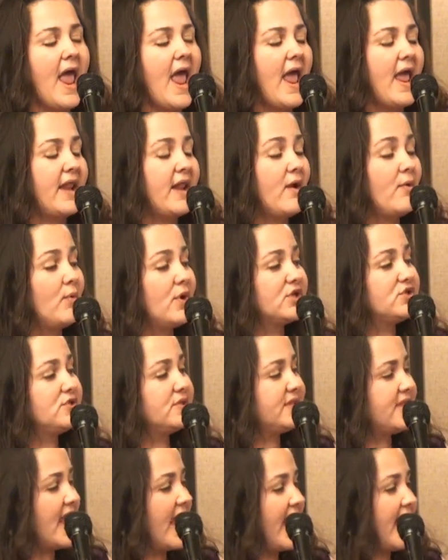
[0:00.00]
And I want to
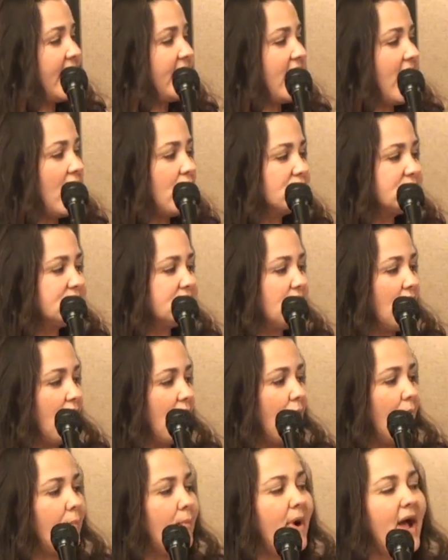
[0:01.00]
thank
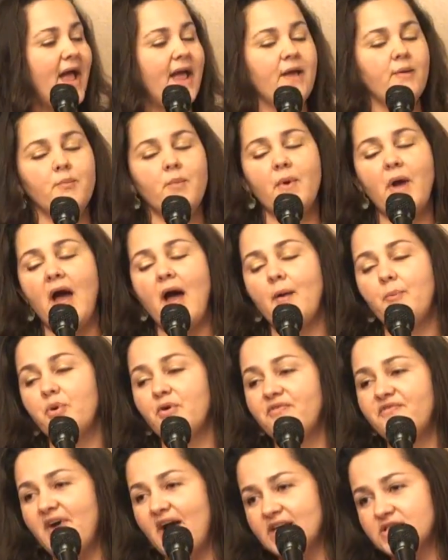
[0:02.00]
also my
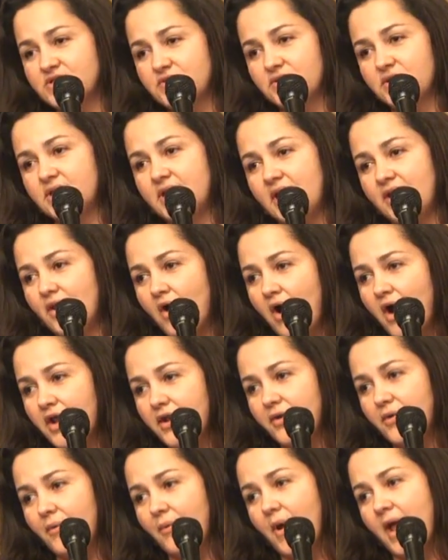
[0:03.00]
Professor
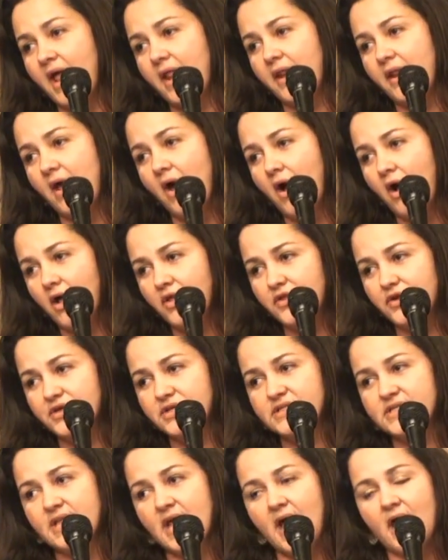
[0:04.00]
Tenorio and
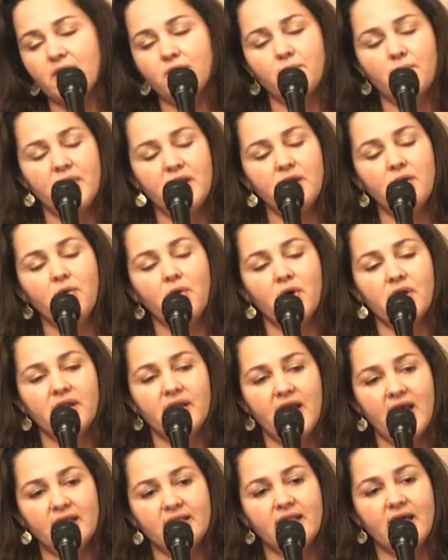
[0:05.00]
others that really
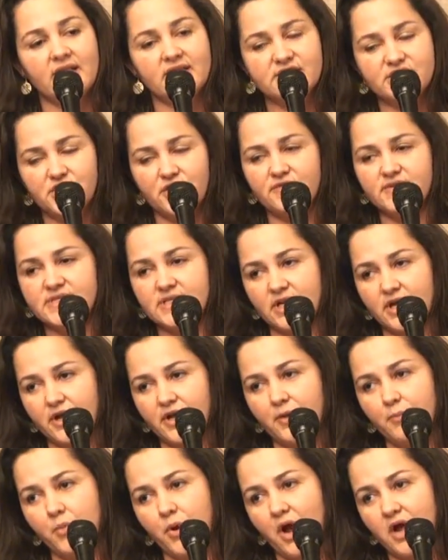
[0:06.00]
coordinate that service
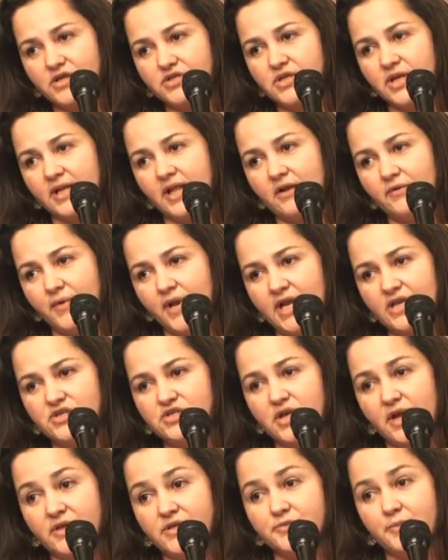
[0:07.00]
learning project that really
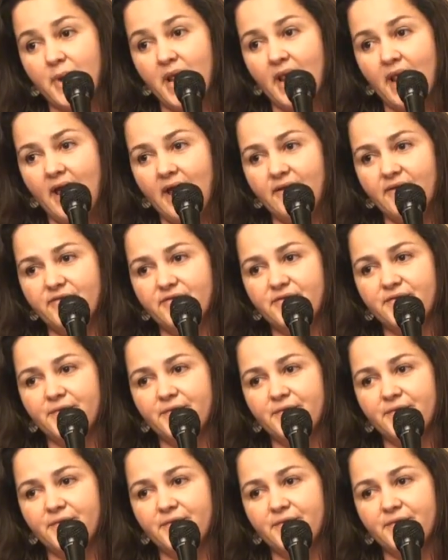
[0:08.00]
changed my life.